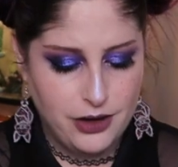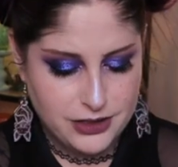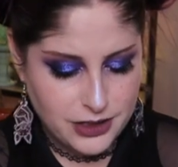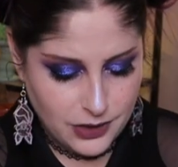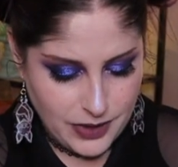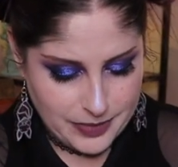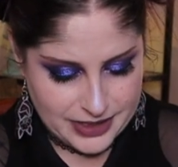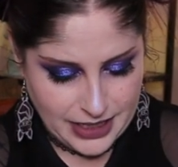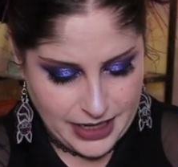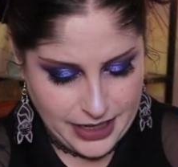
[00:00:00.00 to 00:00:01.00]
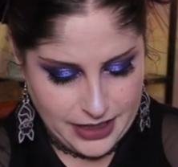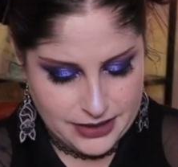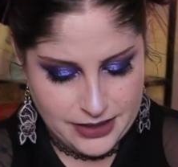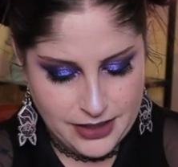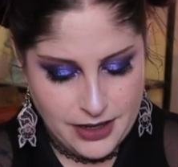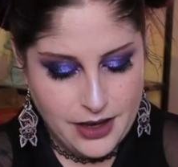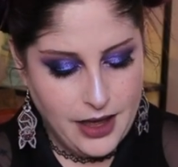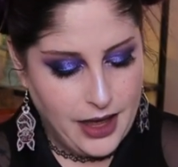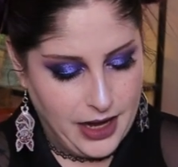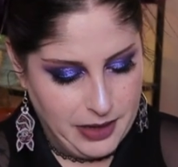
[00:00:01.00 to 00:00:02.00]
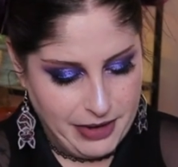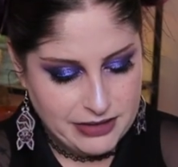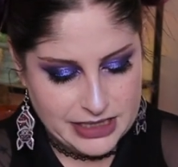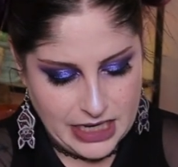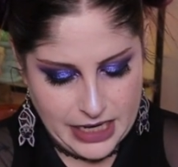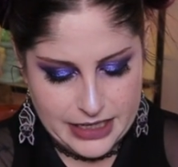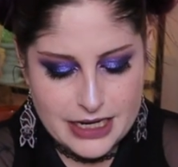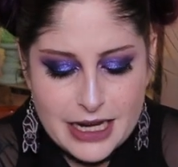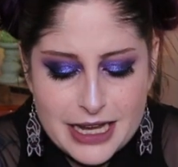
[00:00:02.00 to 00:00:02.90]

on her website. I about died.